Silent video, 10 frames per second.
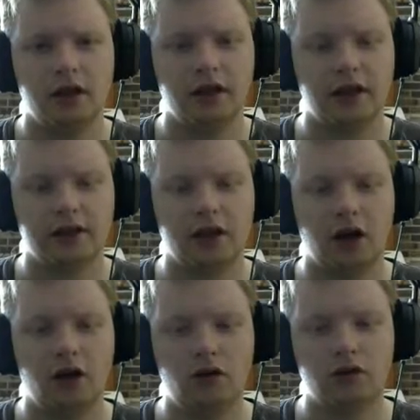there's a
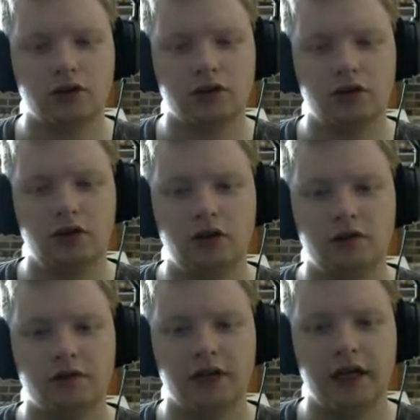whole slew
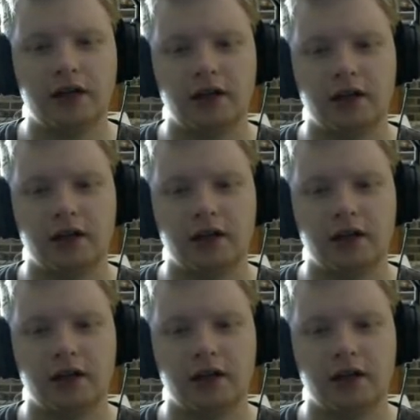of Jedi